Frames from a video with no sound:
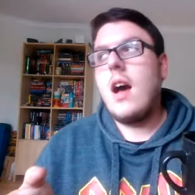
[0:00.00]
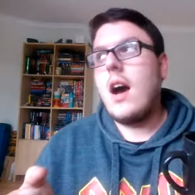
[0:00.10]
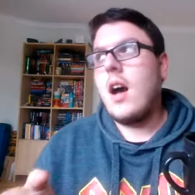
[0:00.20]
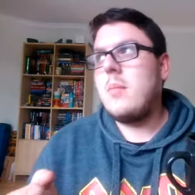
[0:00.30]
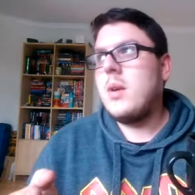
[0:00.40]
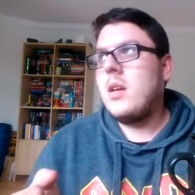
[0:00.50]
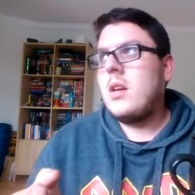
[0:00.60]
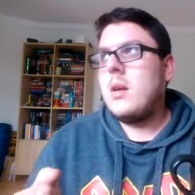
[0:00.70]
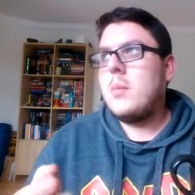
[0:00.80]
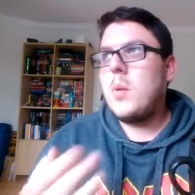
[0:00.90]
Um,
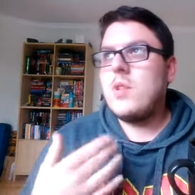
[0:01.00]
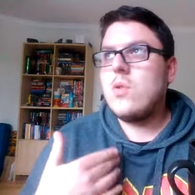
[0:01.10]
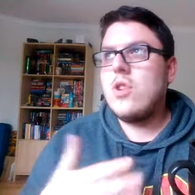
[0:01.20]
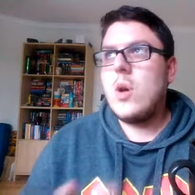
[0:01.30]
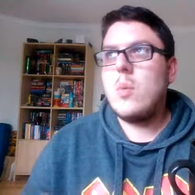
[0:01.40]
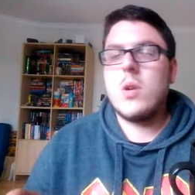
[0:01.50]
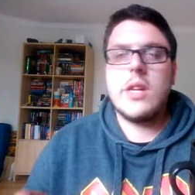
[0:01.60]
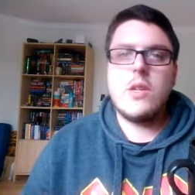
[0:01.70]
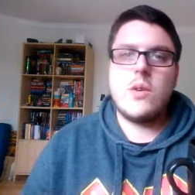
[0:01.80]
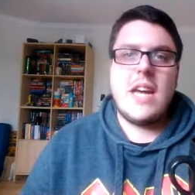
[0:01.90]
but we saw
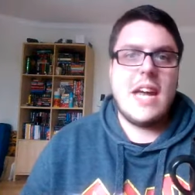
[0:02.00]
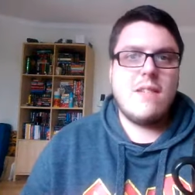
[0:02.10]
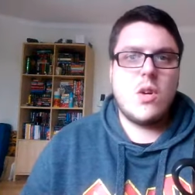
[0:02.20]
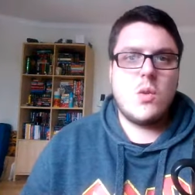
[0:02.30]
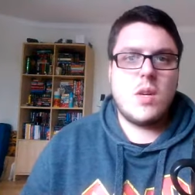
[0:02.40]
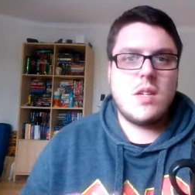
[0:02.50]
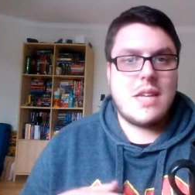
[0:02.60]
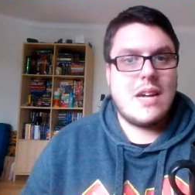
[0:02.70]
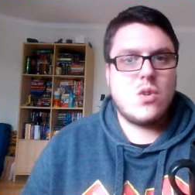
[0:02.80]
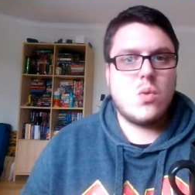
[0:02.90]
nobody doing any roadworks
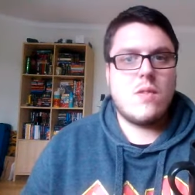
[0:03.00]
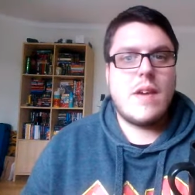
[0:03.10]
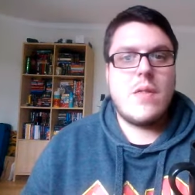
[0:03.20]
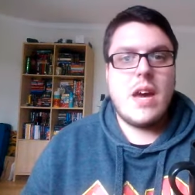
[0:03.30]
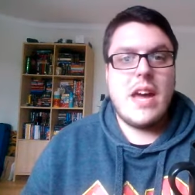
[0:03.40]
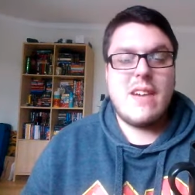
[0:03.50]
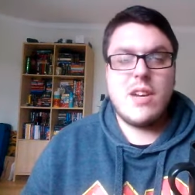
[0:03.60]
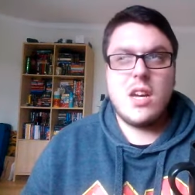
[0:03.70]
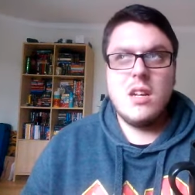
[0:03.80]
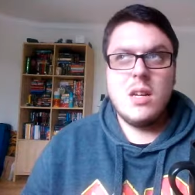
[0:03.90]
at all around that
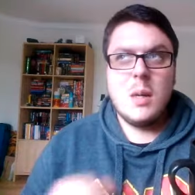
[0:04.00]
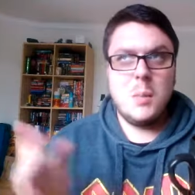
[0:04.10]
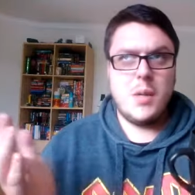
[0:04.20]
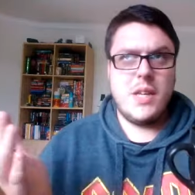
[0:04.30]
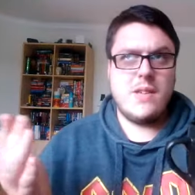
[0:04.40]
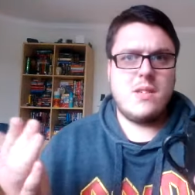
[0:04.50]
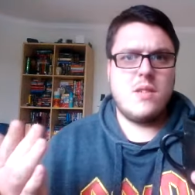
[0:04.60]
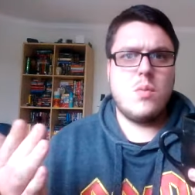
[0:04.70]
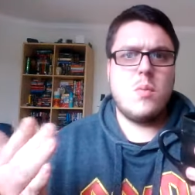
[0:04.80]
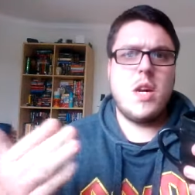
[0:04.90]
area, but they'd
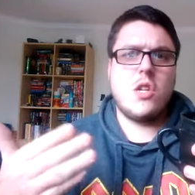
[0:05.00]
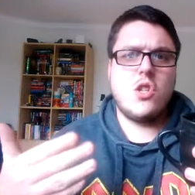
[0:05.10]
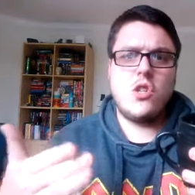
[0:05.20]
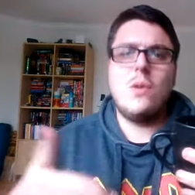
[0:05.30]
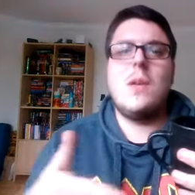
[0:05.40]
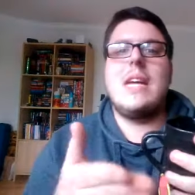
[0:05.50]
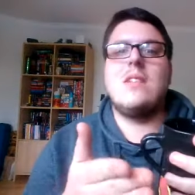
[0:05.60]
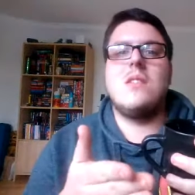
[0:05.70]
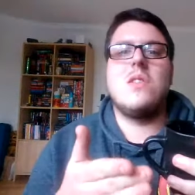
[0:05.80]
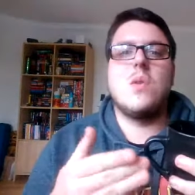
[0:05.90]
still merged two
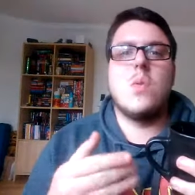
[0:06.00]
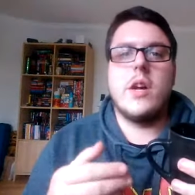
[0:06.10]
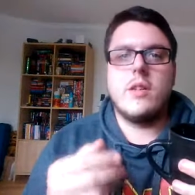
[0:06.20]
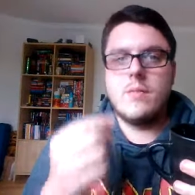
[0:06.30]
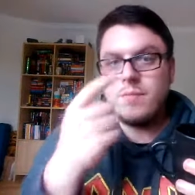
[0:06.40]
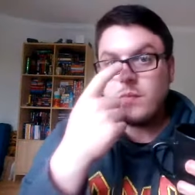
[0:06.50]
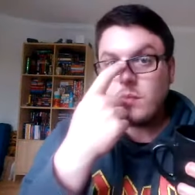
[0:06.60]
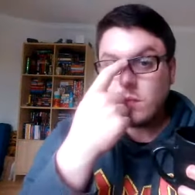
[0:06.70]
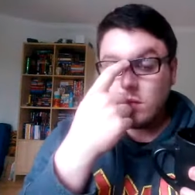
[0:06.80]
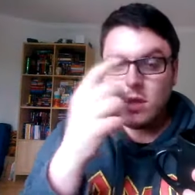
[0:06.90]
lanes into one,
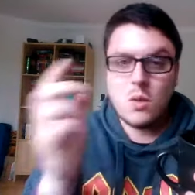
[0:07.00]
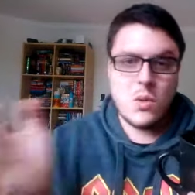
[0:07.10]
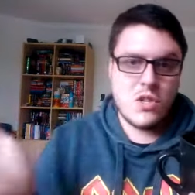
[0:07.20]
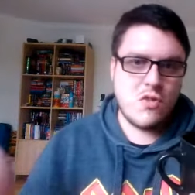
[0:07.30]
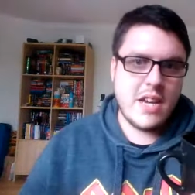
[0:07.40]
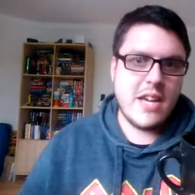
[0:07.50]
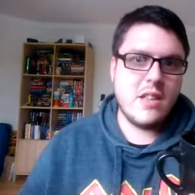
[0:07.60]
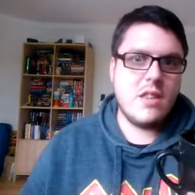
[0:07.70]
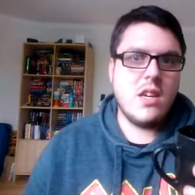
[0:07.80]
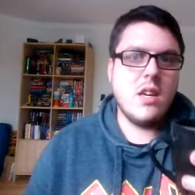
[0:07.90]
which
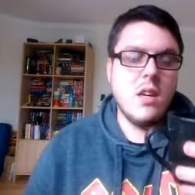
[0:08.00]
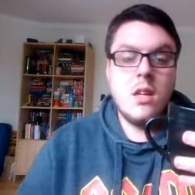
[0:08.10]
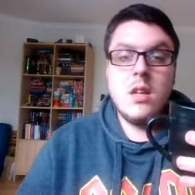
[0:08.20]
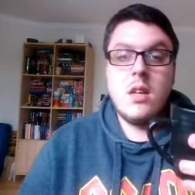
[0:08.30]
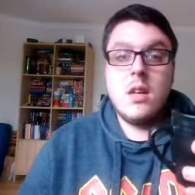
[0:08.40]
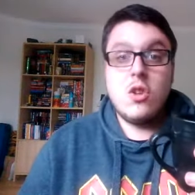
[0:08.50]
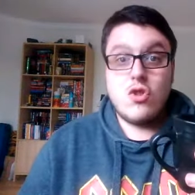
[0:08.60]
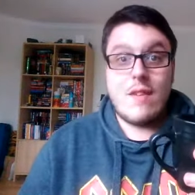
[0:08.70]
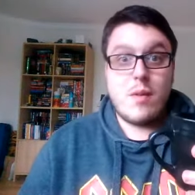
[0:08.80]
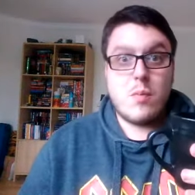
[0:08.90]
created the
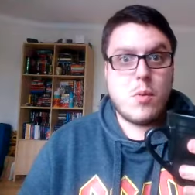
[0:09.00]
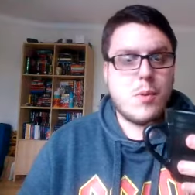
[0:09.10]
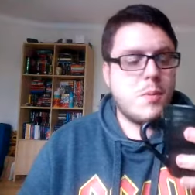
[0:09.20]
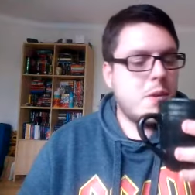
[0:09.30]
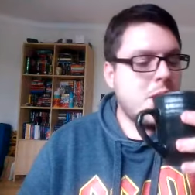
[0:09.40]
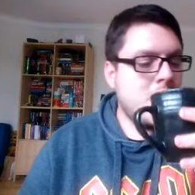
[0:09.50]
traffic problem.